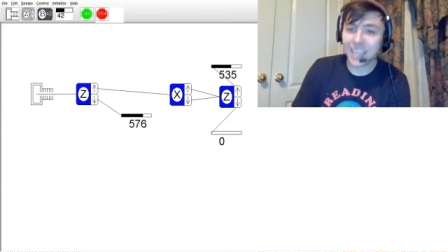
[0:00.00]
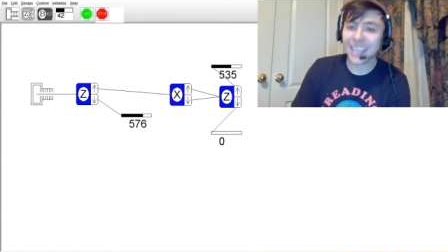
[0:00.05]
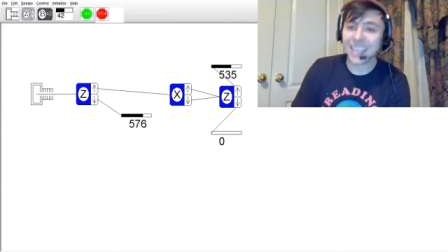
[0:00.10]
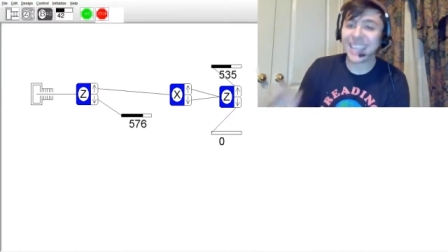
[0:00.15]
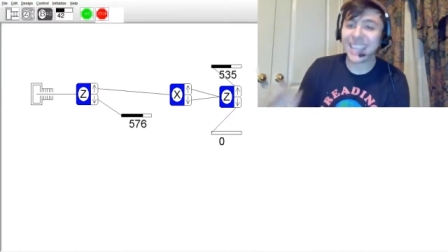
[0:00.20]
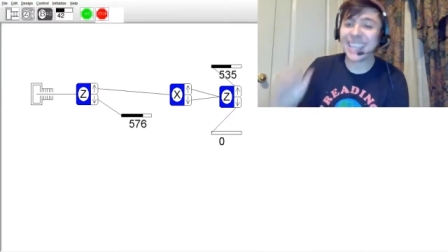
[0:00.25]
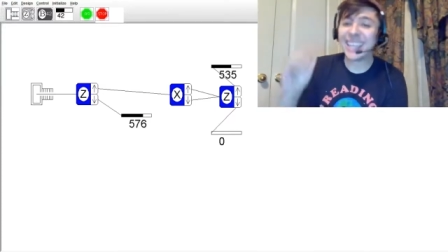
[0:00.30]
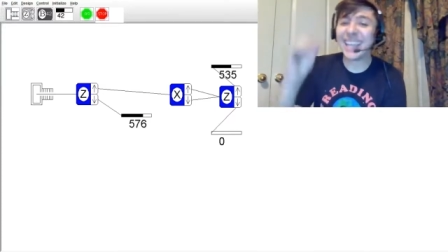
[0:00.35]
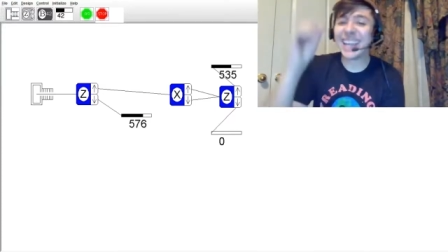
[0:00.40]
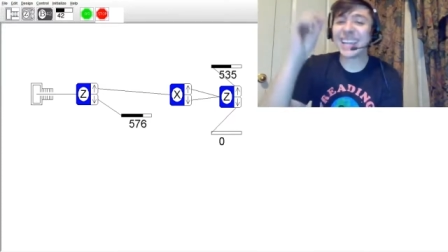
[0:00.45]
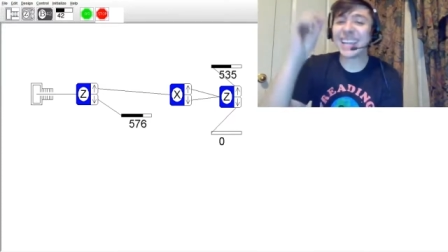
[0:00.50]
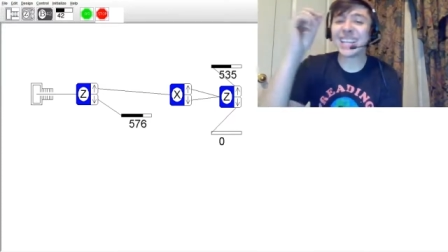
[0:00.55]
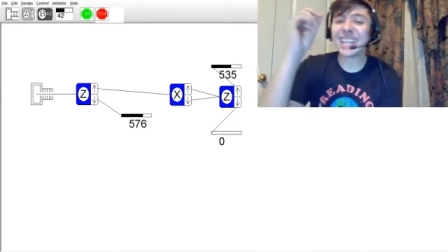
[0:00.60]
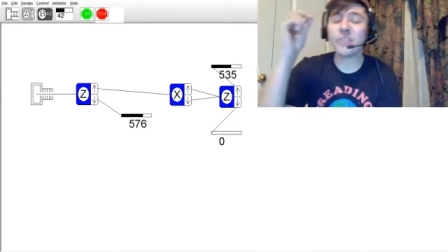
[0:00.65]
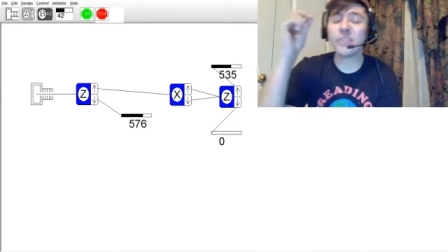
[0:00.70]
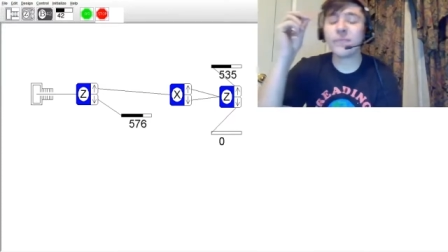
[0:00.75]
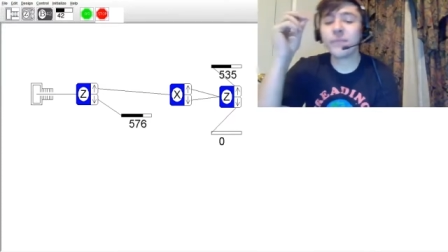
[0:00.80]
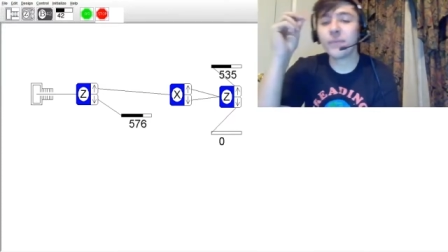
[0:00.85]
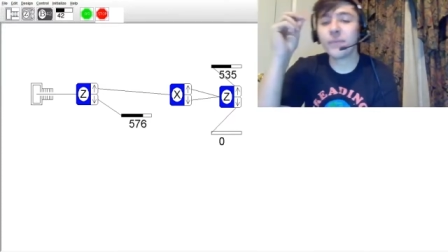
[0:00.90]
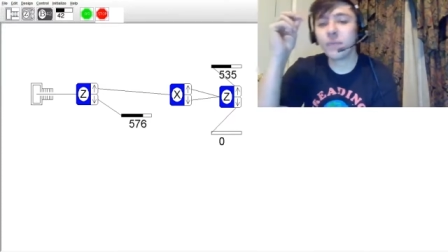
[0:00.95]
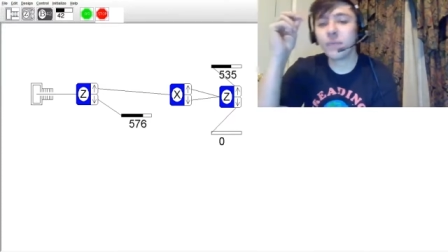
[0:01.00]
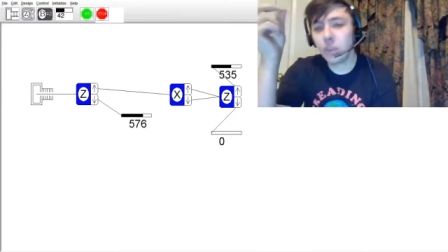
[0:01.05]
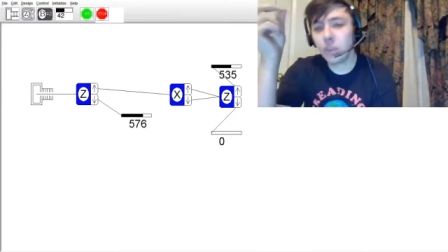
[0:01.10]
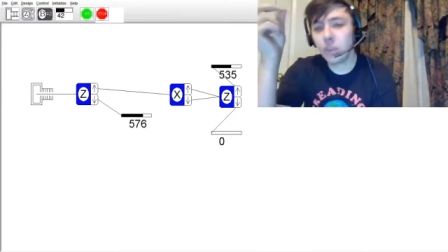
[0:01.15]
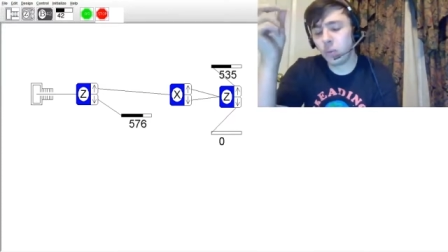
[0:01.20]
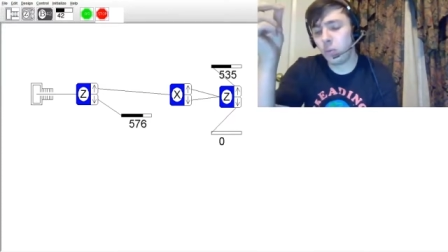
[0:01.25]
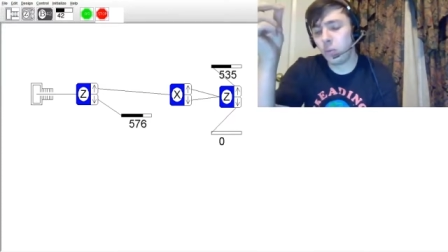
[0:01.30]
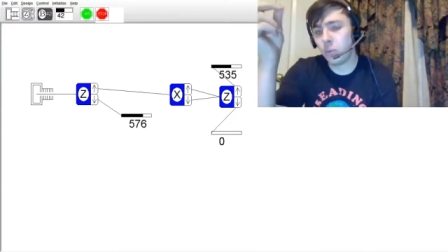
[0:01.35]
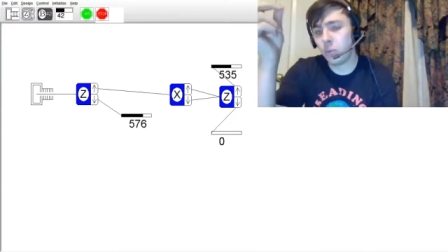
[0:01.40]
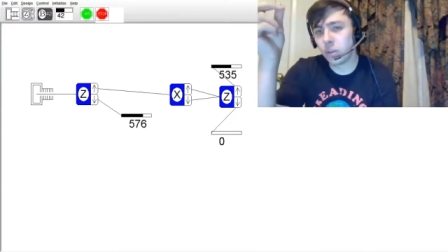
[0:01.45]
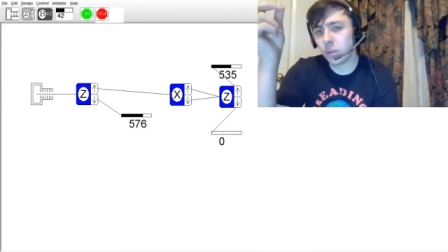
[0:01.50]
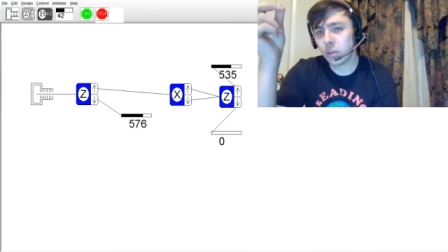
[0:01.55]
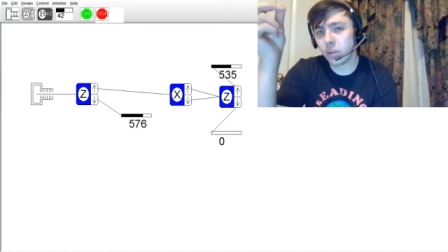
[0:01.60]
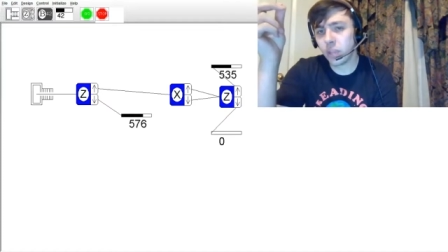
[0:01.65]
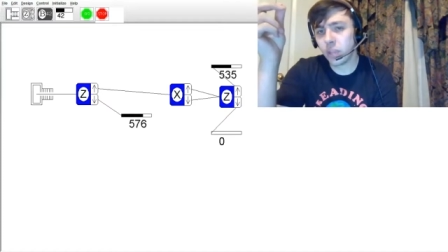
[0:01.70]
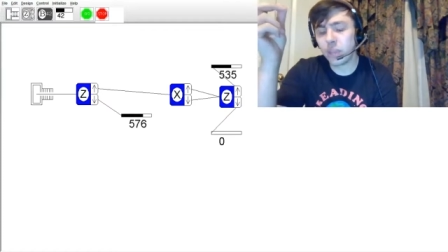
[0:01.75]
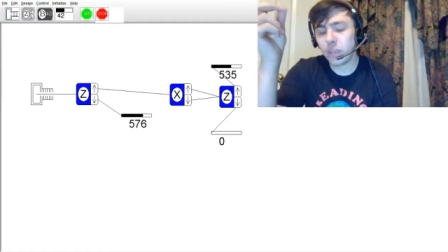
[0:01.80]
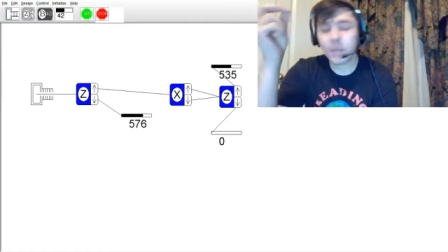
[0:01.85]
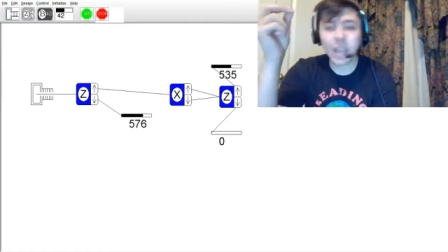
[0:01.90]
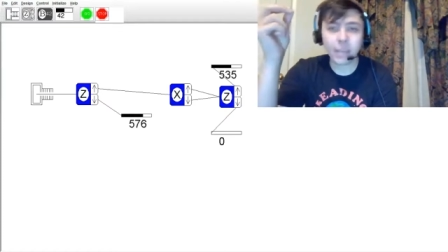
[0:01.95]
get confused, in
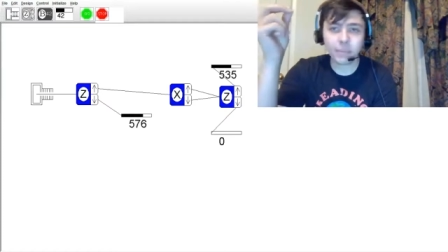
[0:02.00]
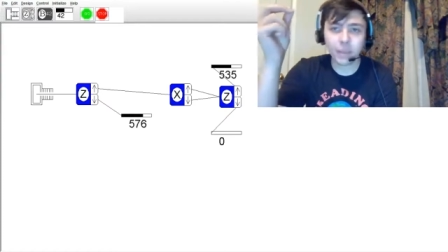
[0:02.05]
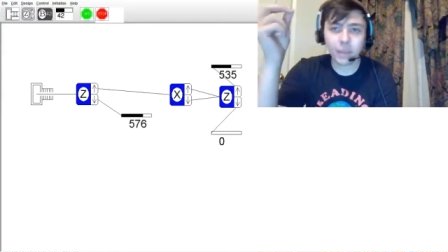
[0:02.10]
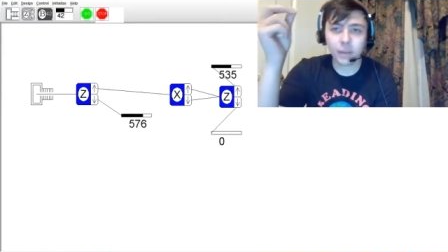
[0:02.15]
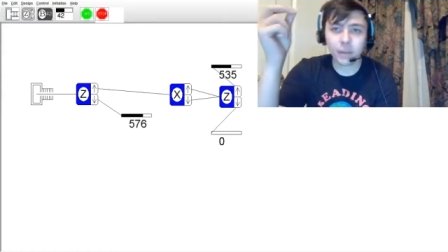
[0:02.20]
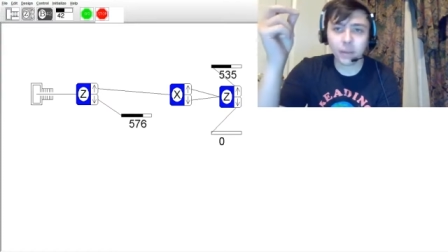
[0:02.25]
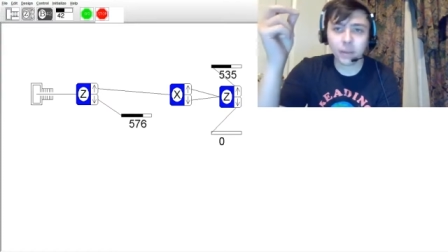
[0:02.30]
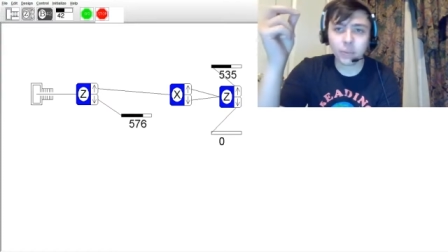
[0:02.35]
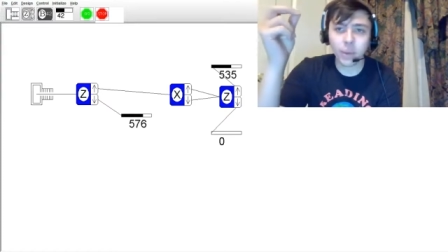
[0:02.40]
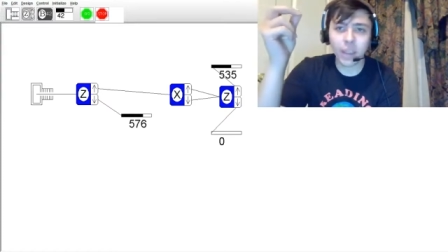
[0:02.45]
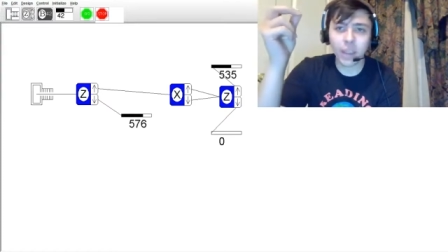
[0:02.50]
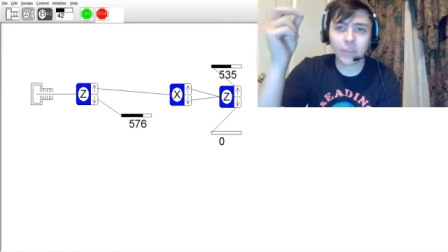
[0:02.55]
my opinion, right?